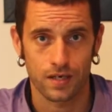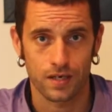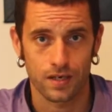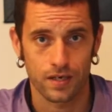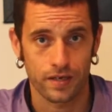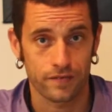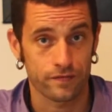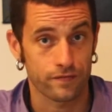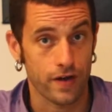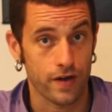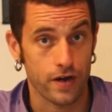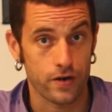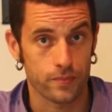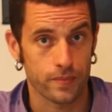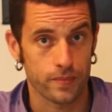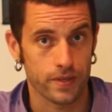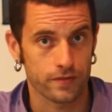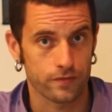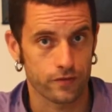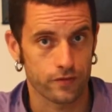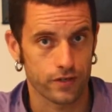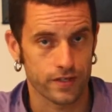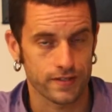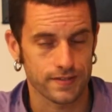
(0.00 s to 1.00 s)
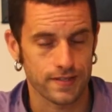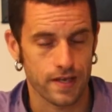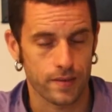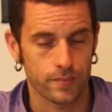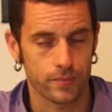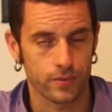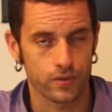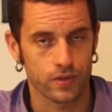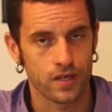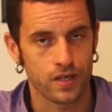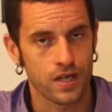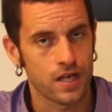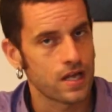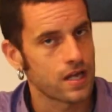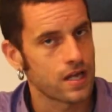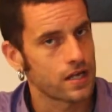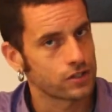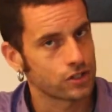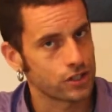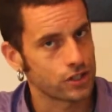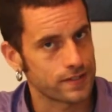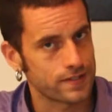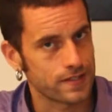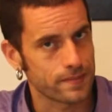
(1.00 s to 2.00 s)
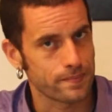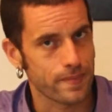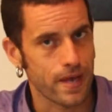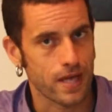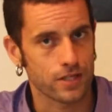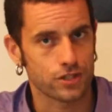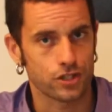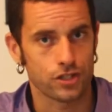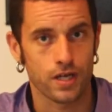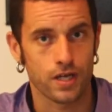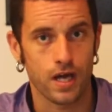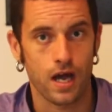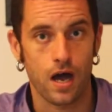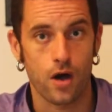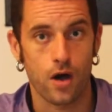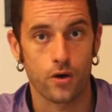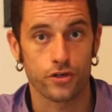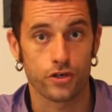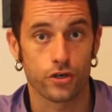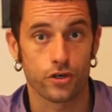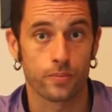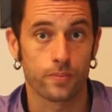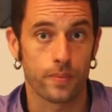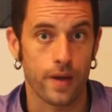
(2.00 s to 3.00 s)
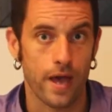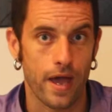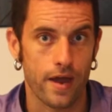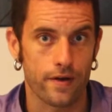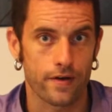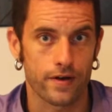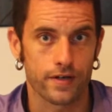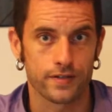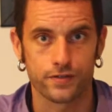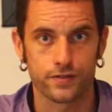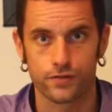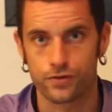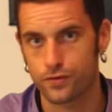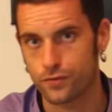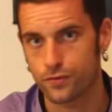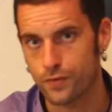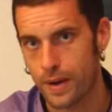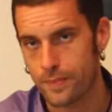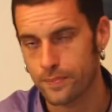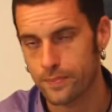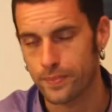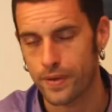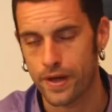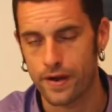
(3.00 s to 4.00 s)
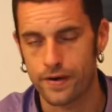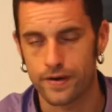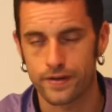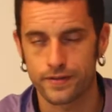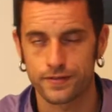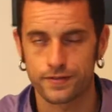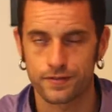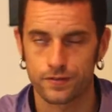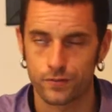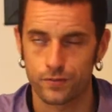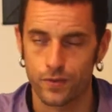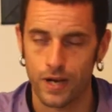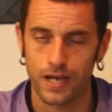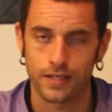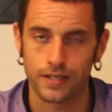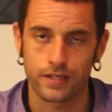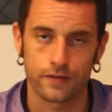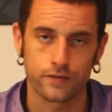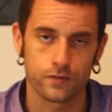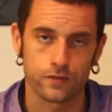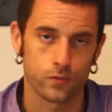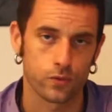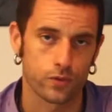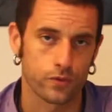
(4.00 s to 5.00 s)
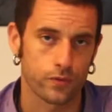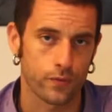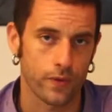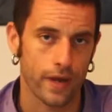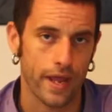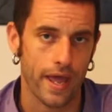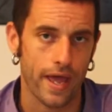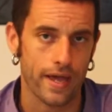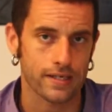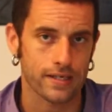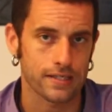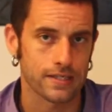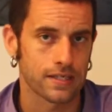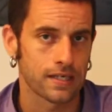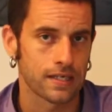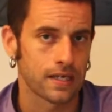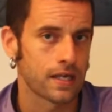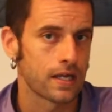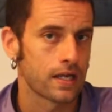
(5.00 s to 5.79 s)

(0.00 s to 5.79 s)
environment, for example. Just imagine how your parents or grandparents or relatives would react